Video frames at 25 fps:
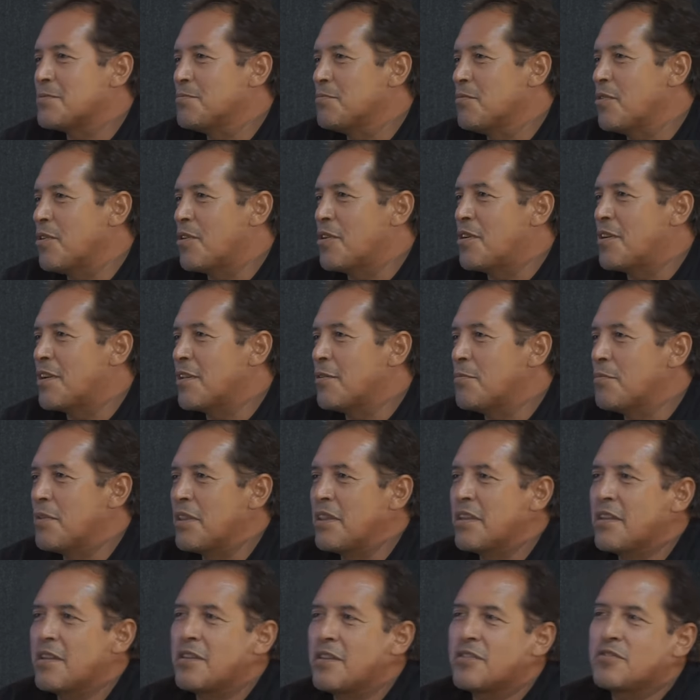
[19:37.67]
more
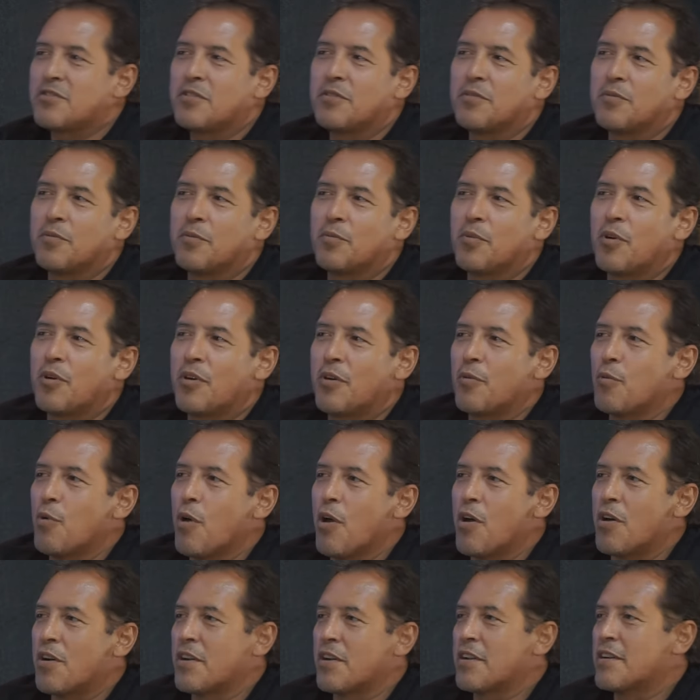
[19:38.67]
illumination, more
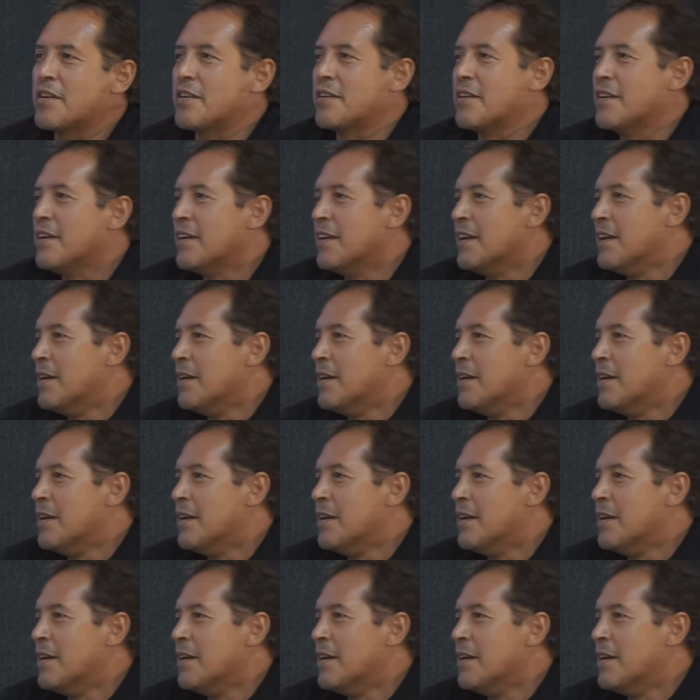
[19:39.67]
water,